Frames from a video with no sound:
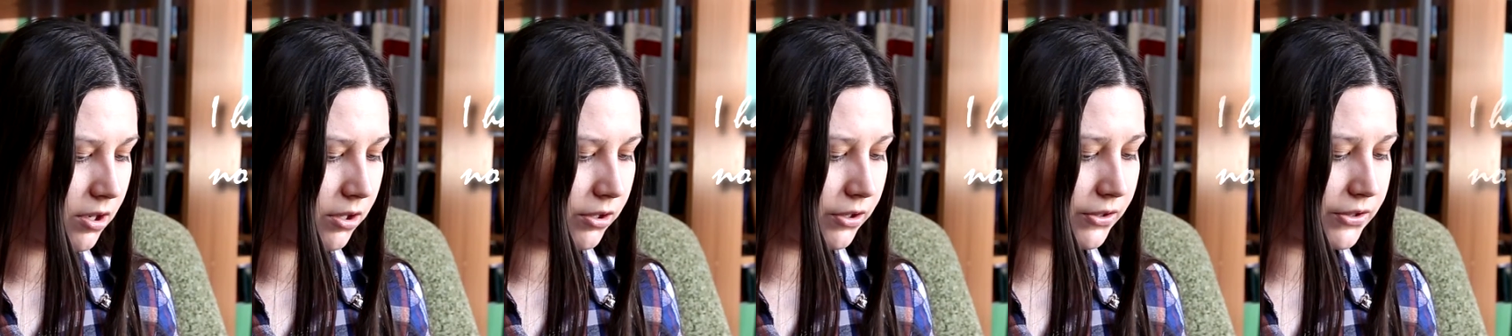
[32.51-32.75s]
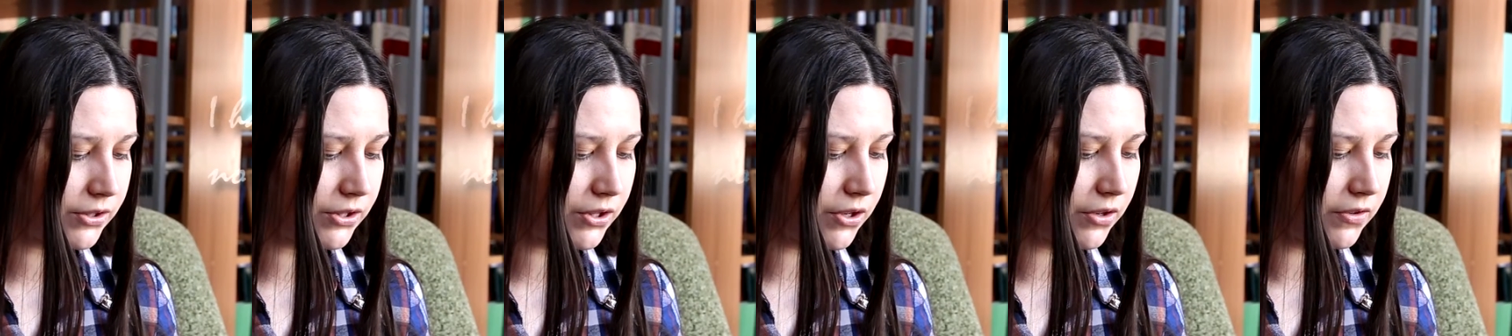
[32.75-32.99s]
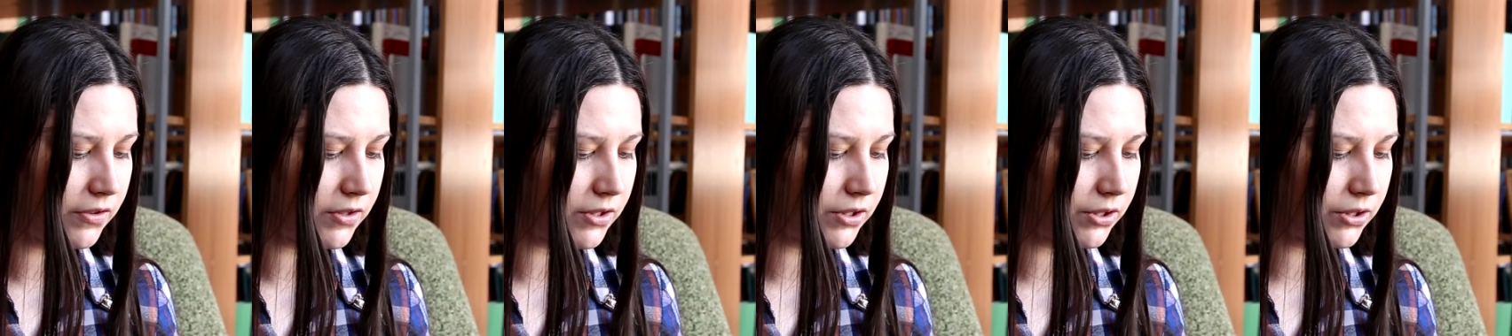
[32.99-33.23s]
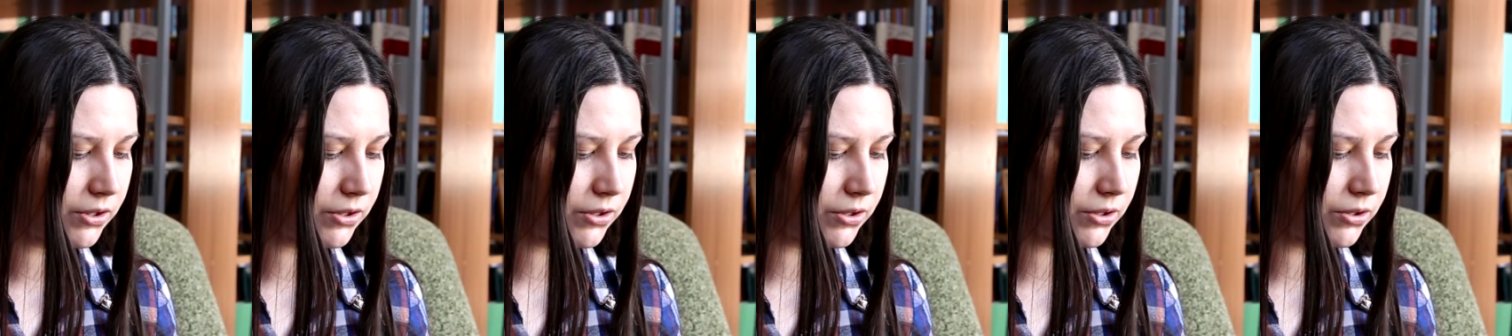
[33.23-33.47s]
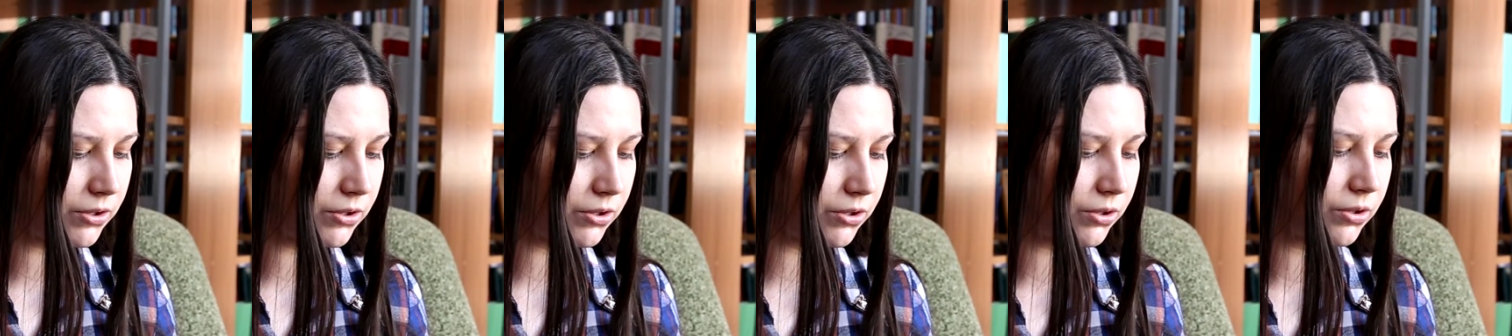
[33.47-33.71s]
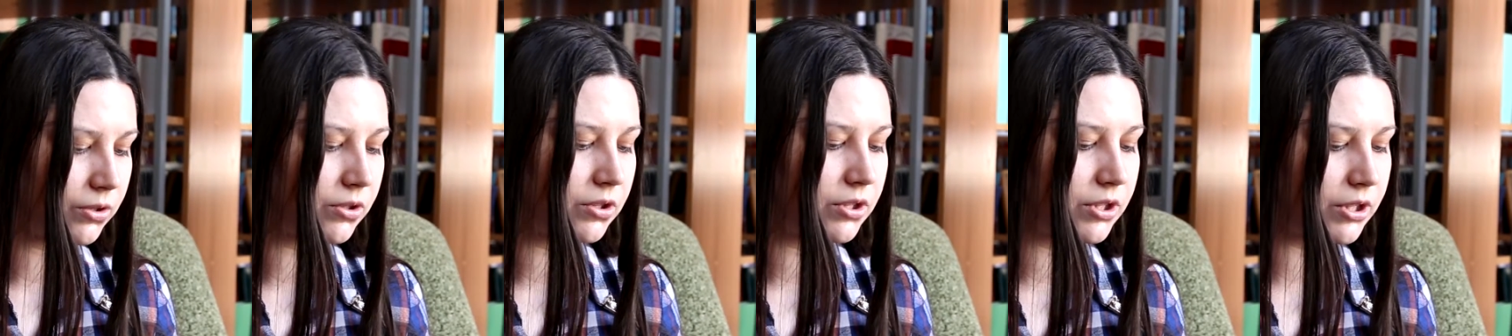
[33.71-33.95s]
no services to
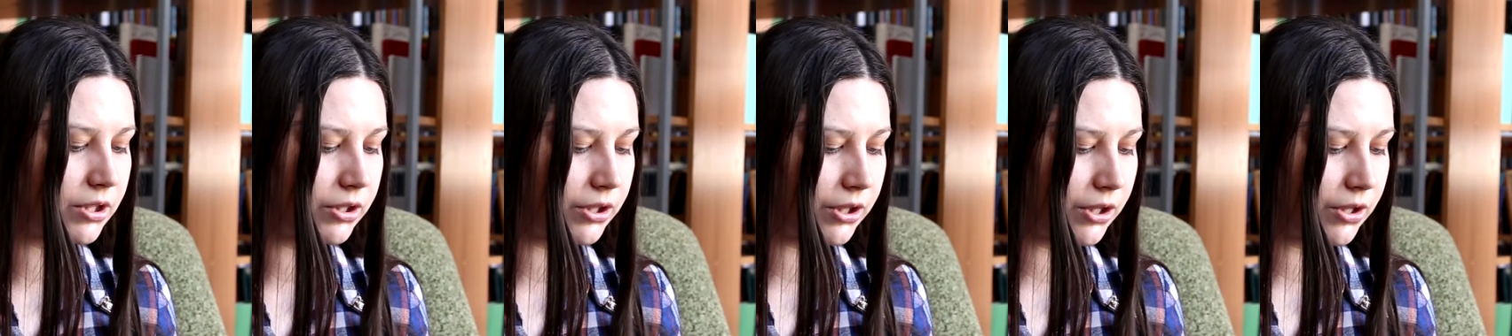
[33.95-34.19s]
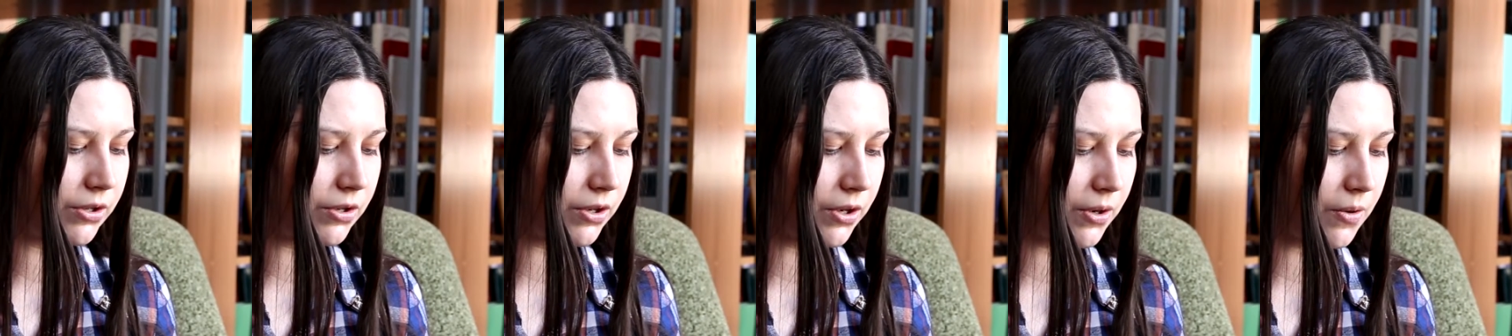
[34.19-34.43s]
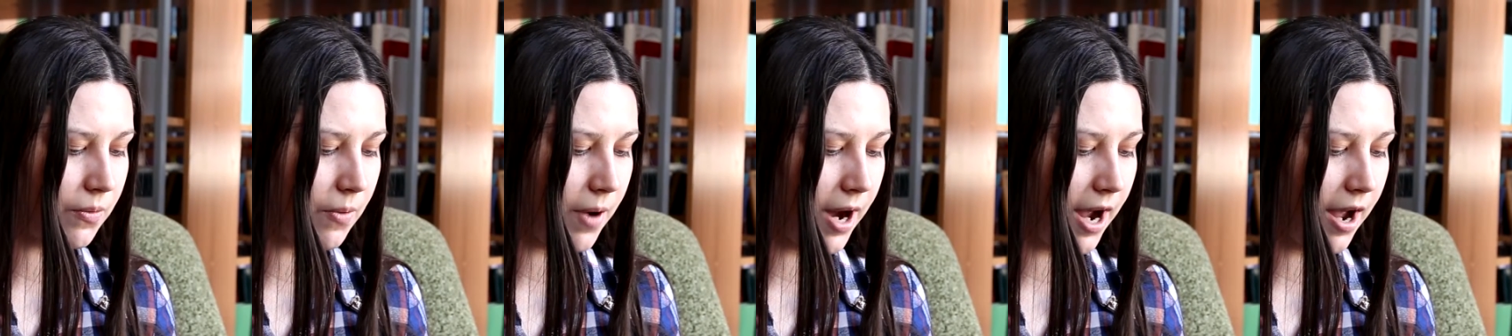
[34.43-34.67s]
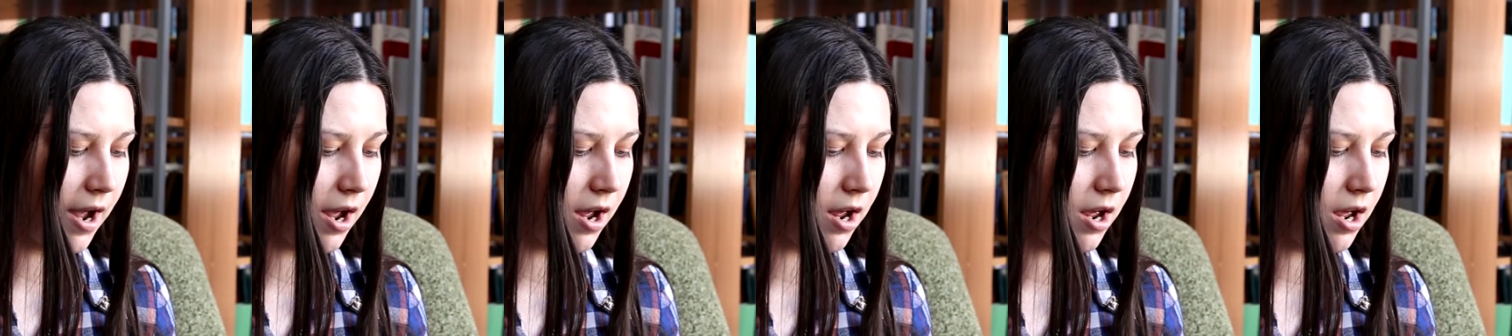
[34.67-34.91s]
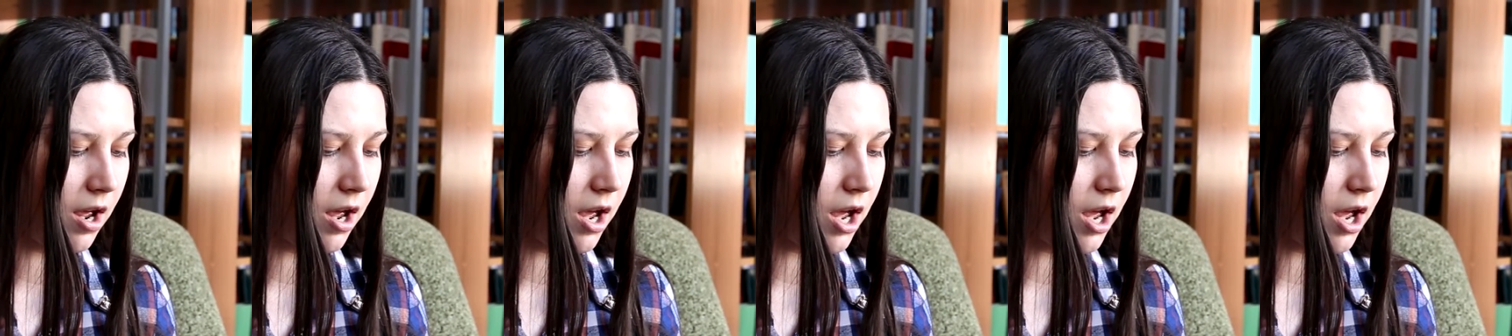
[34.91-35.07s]
do till you require.